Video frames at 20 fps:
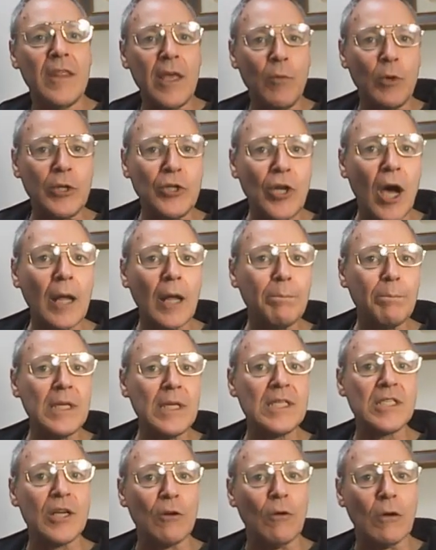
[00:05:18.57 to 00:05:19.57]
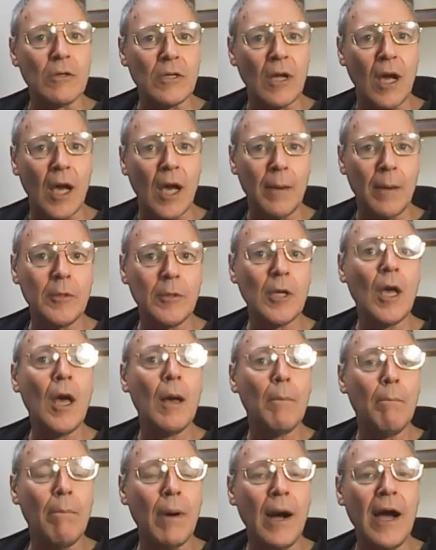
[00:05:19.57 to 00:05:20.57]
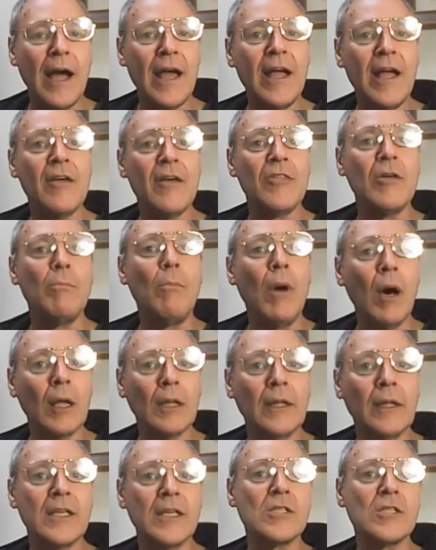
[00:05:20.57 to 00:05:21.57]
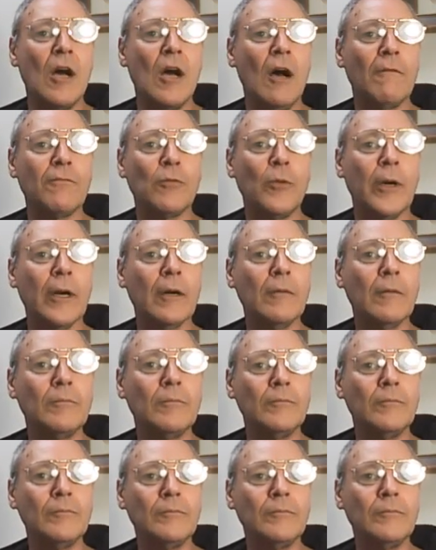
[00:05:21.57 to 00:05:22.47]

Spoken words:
They would not be zero-timed by the modeling software.